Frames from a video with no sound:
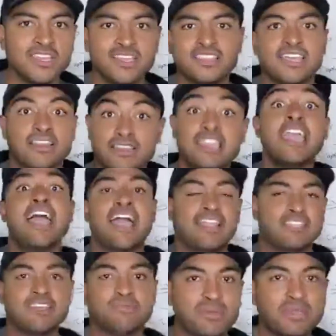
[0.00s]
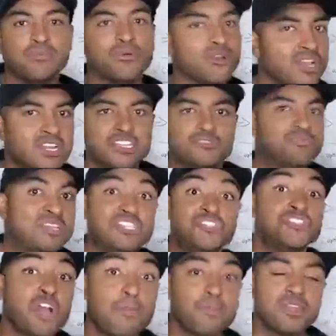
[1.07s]
then yeah, then people are going to be
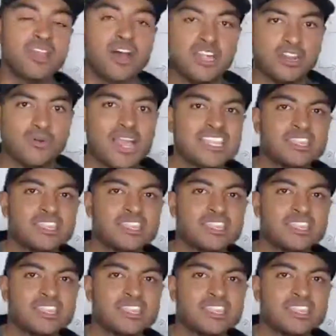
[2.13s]
jumping on it, right?